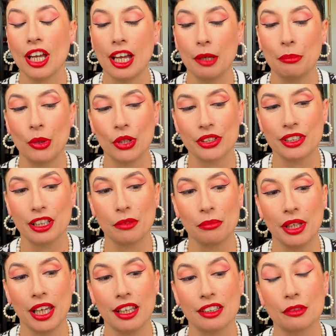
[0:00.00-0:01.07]
i bought
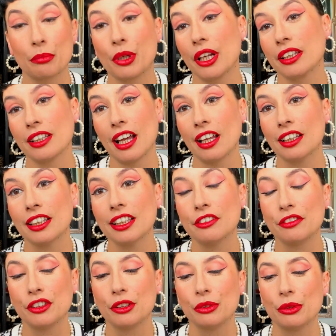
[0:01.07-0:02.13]
them at brand alley a
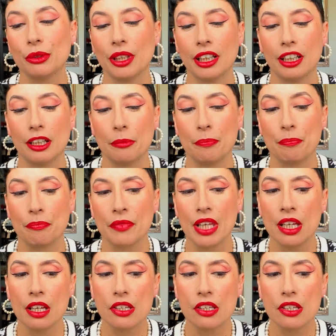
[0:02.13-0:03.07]
few um,